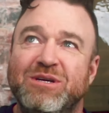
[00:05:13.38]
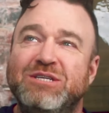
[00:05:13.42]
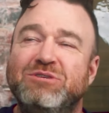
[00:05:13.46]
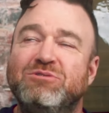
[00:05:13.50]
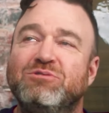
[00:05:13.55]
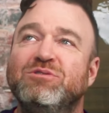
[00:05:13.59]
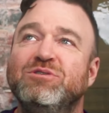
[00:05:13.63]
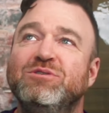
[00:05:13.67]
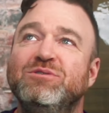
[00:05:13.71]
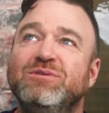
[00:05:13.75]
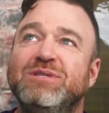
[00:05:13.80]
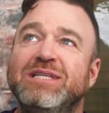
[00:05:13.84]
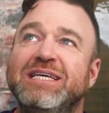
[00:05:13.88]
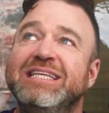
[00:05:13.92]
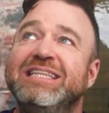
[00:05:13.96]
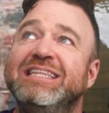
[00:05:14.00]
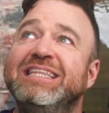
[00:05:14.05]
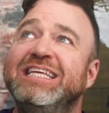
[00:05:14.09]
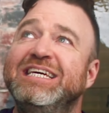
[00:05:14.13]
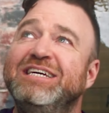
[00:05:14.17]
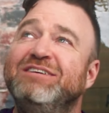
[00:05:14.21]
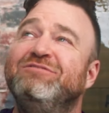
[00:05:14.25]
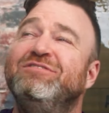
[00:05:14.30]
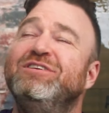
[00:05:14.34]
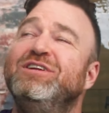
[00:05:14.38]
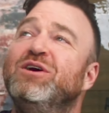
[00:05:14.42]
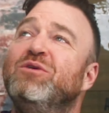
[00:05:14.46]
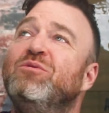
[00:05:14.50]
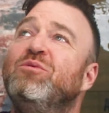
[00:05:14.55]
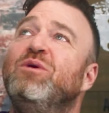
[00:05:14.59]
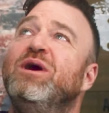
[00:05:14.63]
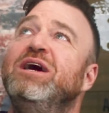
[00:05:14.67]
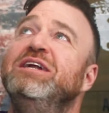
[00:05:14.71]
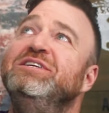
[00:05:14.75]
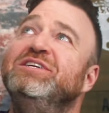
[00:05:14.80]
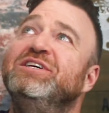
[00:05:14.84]
we truly live in a
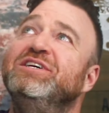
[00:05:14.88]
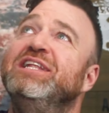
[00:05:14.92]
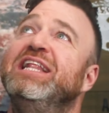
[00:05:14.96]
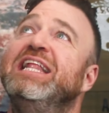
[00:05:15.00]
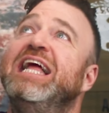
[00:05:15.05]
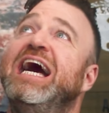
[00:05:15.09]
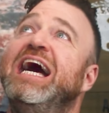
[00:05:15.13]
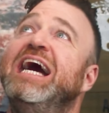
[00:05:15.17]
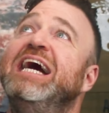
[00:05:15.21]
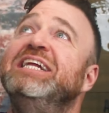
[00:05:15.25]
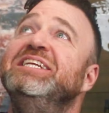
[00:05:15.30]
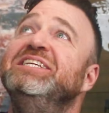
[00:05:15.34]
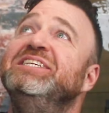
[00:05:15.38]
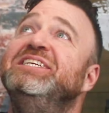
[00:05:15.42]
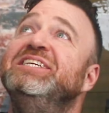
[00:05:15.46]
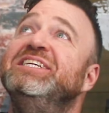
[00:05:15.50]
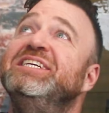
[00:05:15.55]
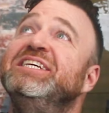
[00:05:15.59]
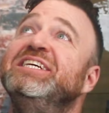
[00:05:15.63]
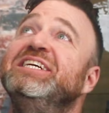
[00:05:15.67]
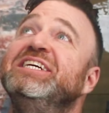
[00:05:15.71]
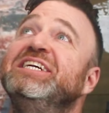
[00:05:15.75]
wonderland.